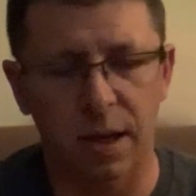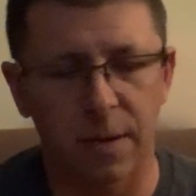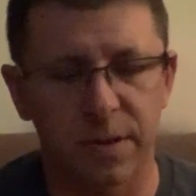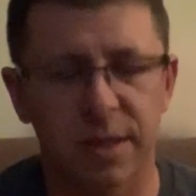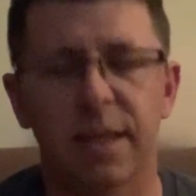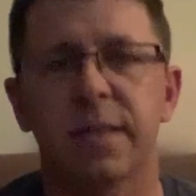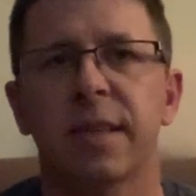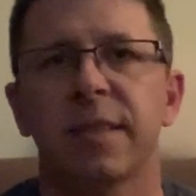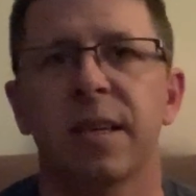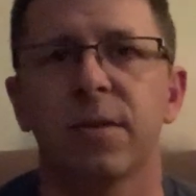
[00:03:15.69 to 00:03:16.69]
I would say the
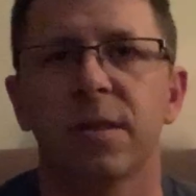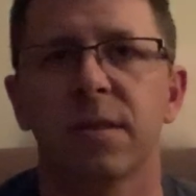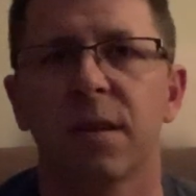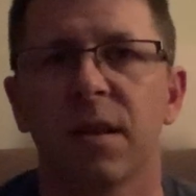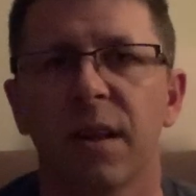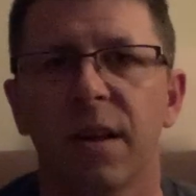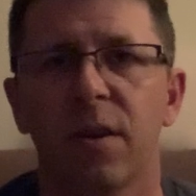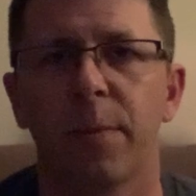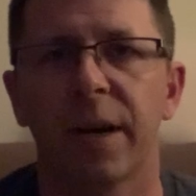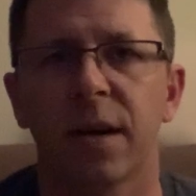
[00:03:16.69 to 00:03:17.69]
6000's a
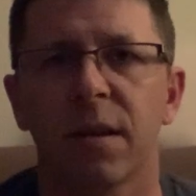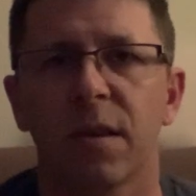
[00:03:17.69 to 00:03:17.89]
little bigger,